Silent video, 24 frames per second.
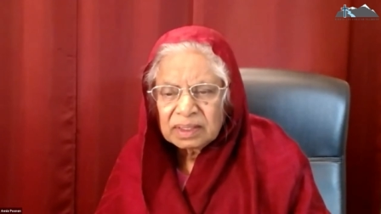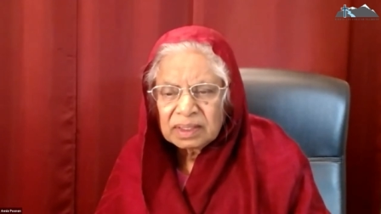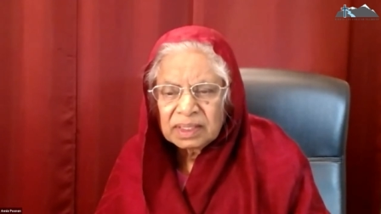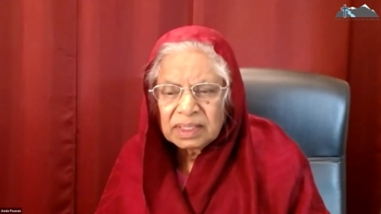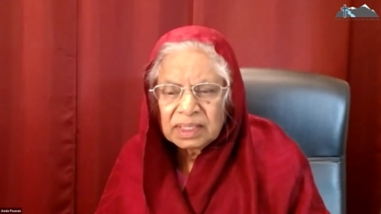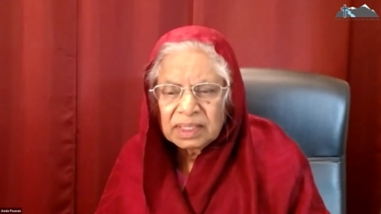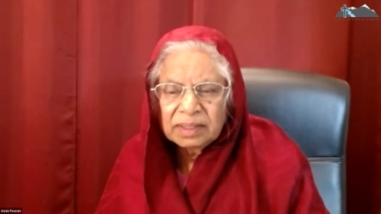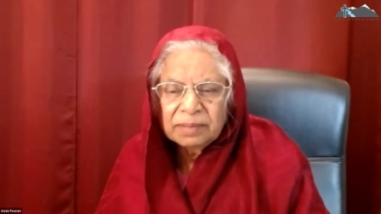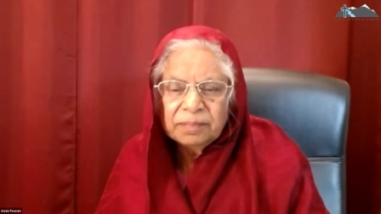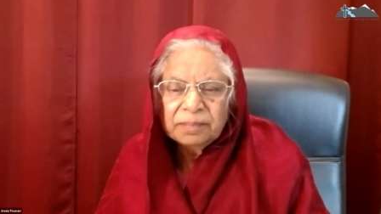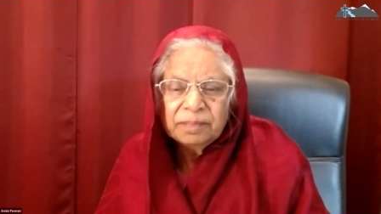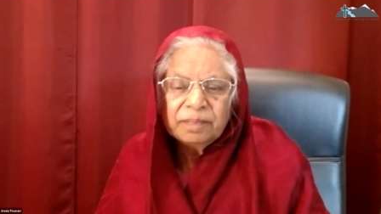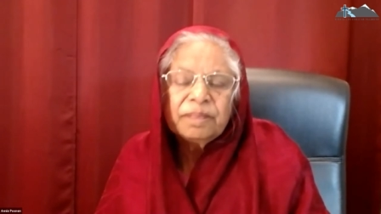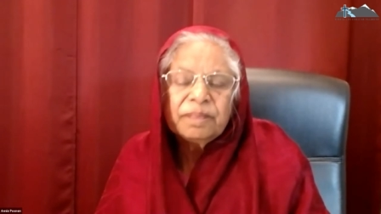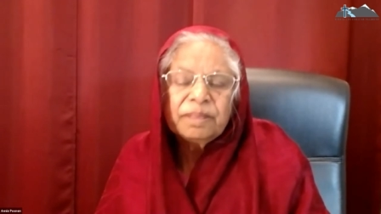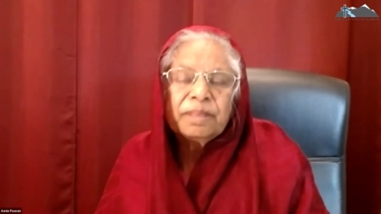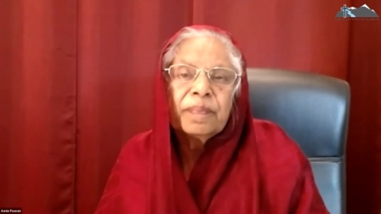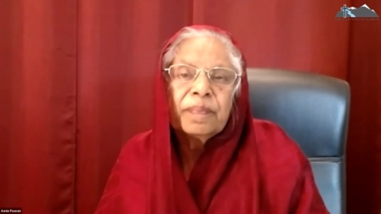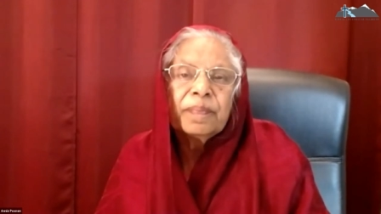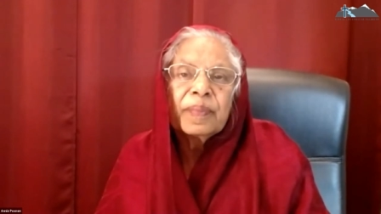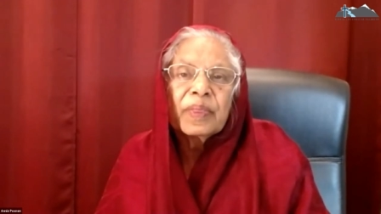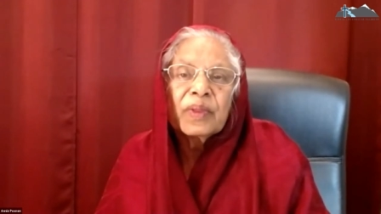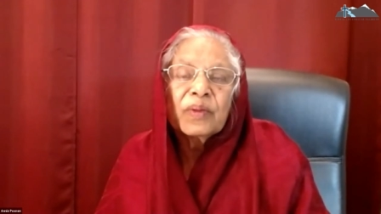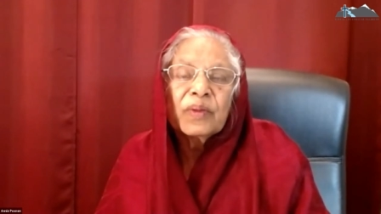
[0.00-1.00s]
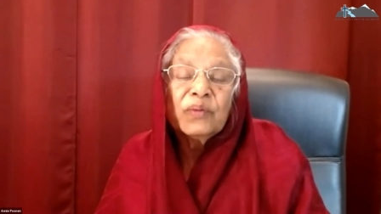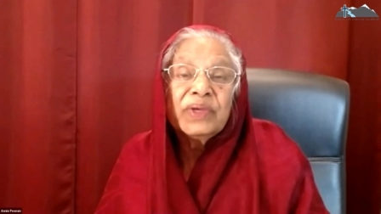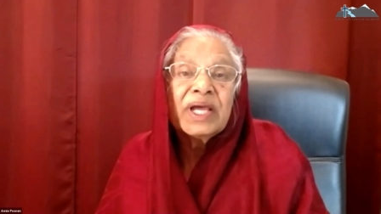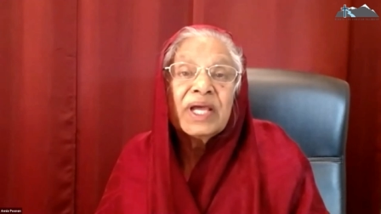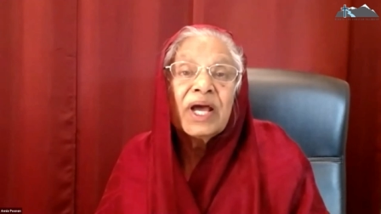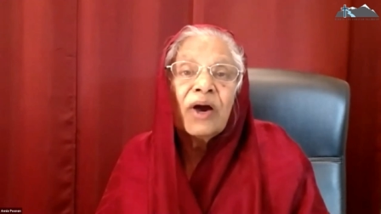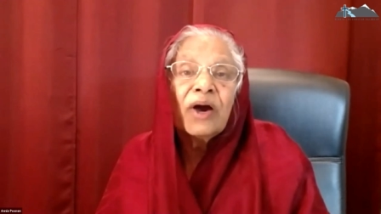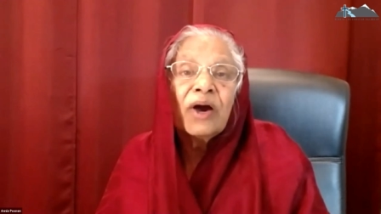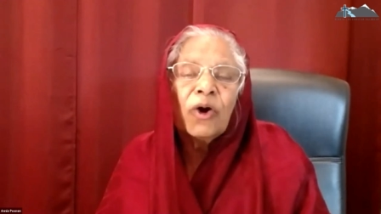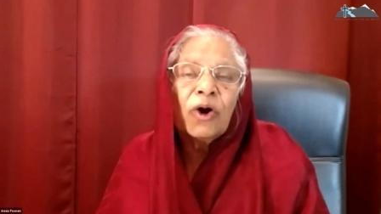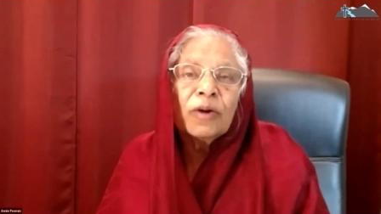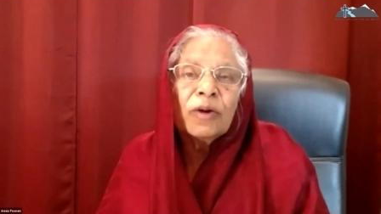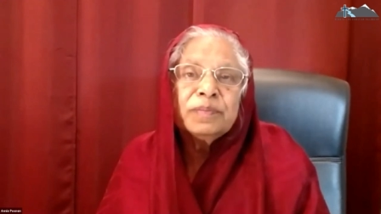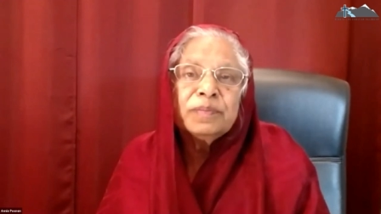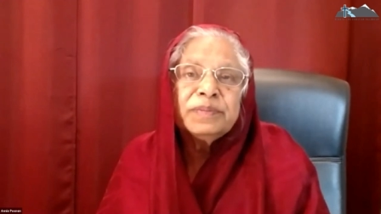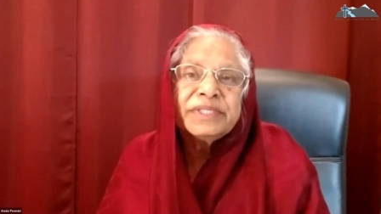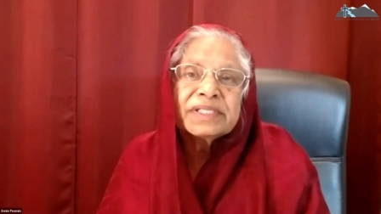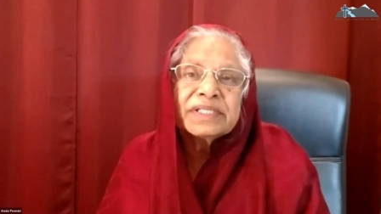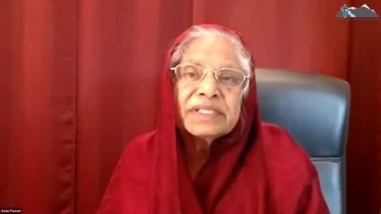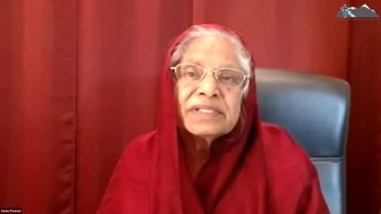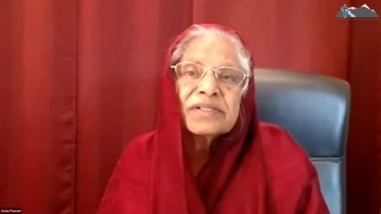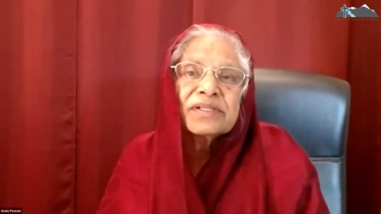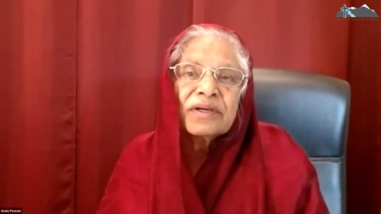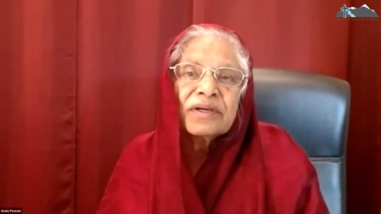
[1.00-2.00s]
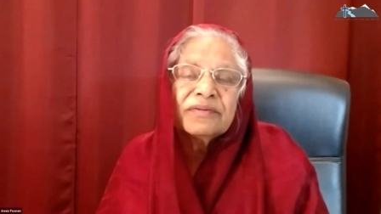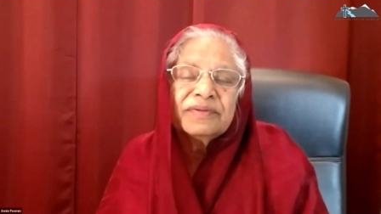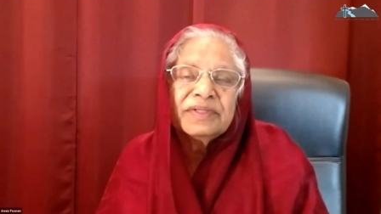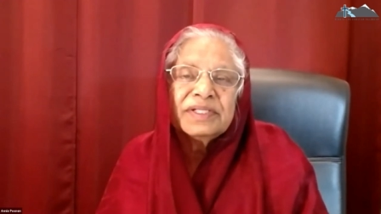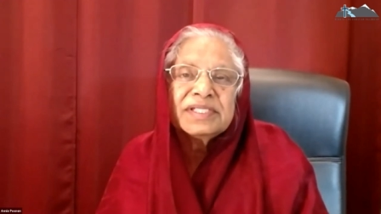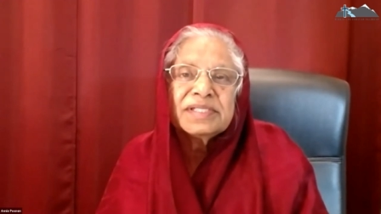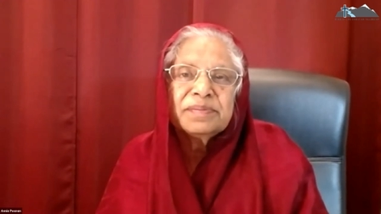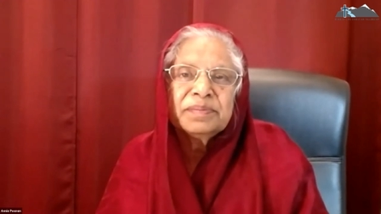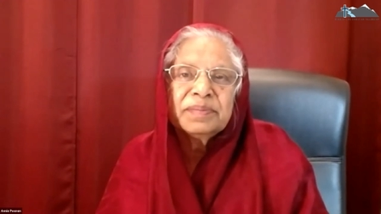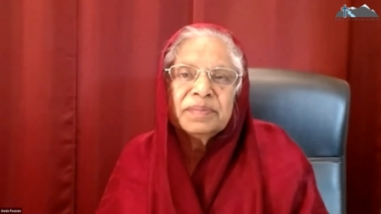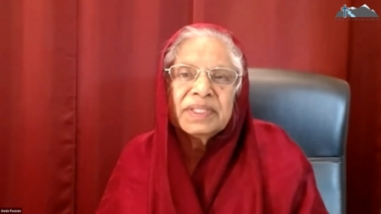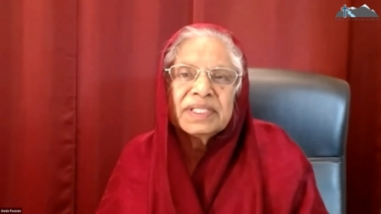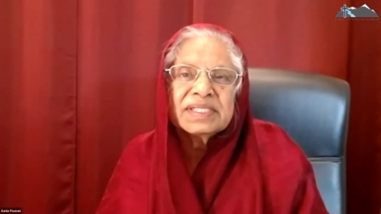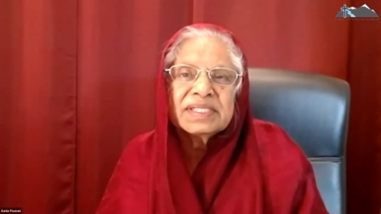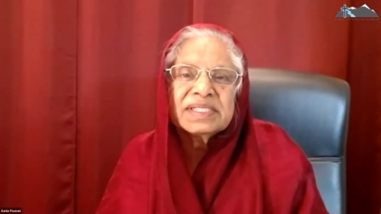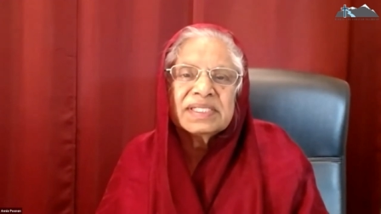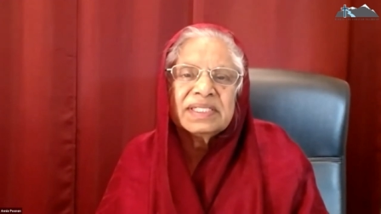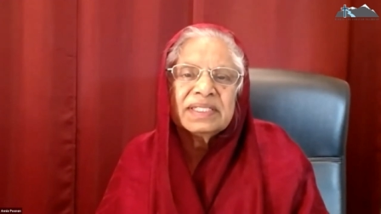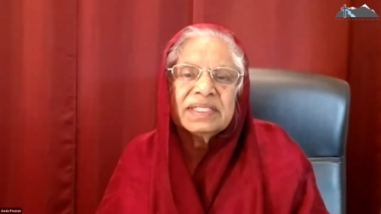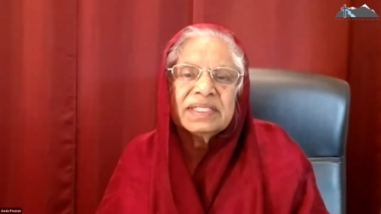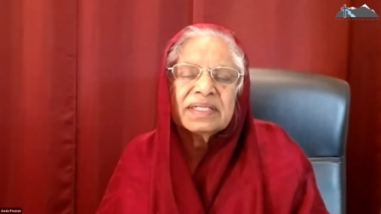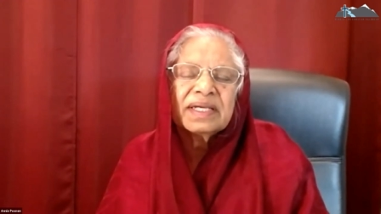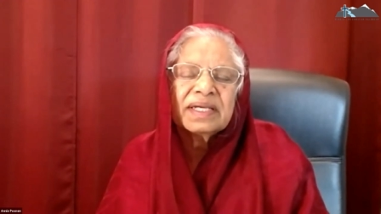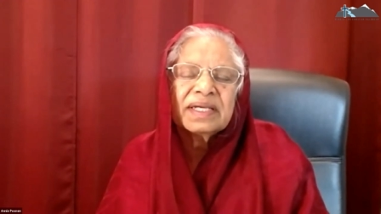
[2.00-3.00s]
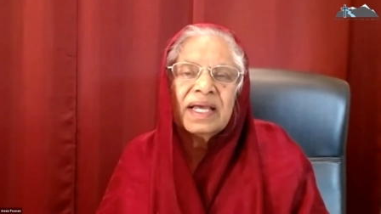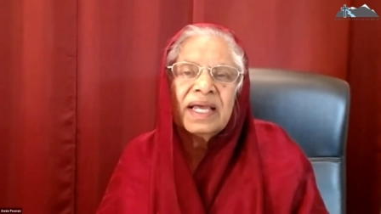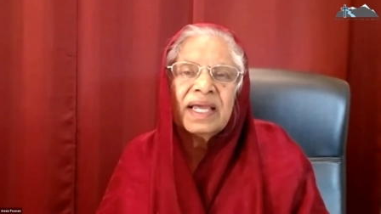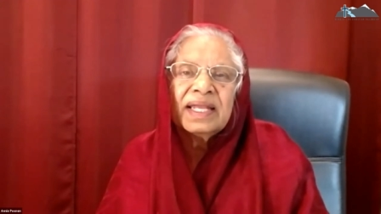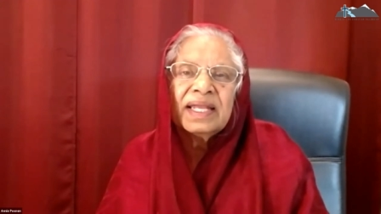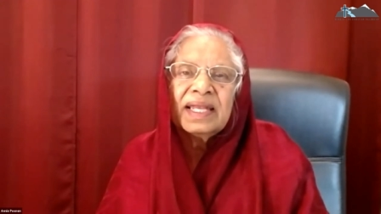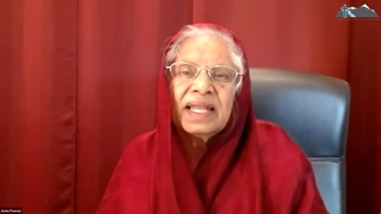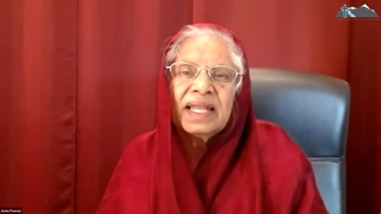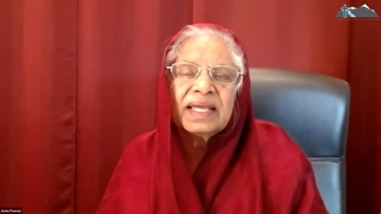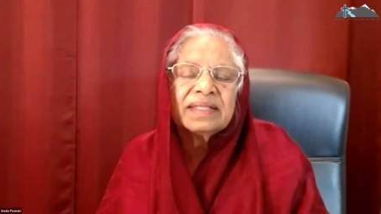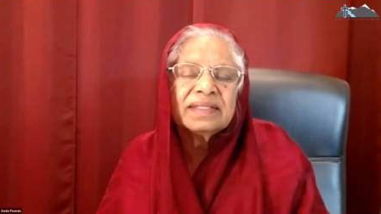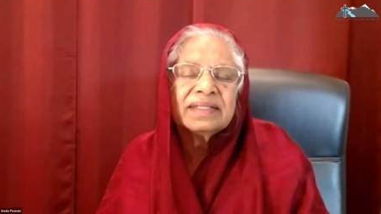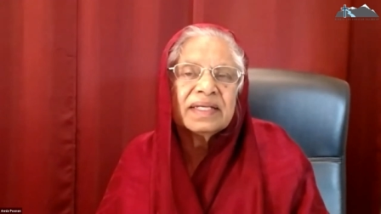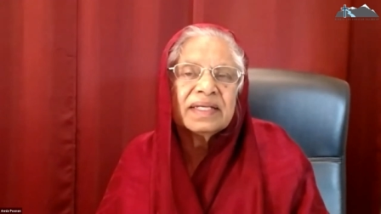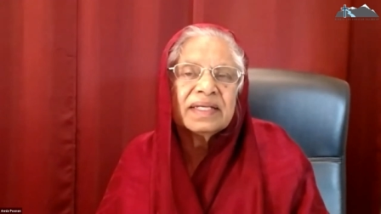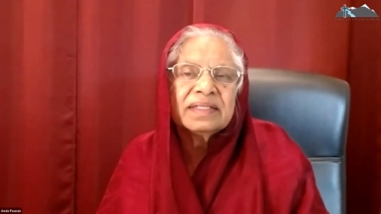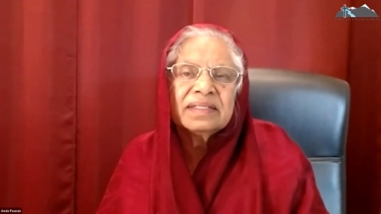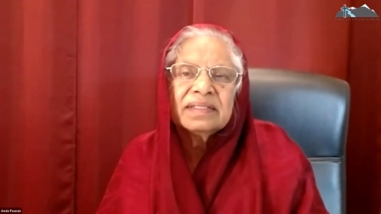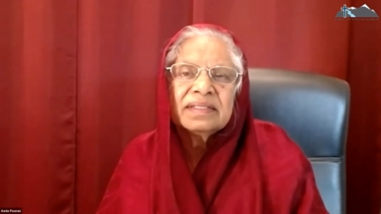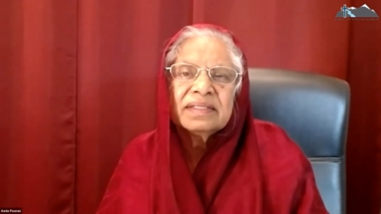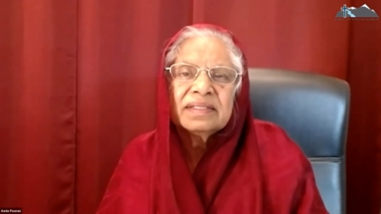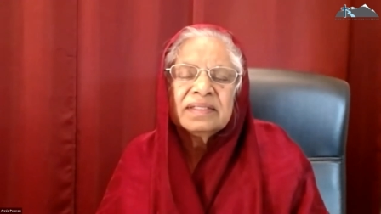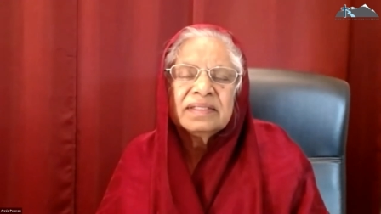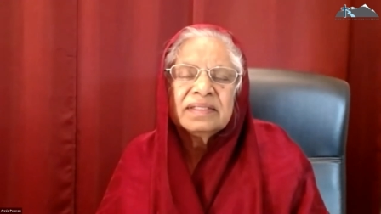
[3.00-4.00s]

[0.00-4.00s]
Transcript: um, we are objects of His mercy. I like that.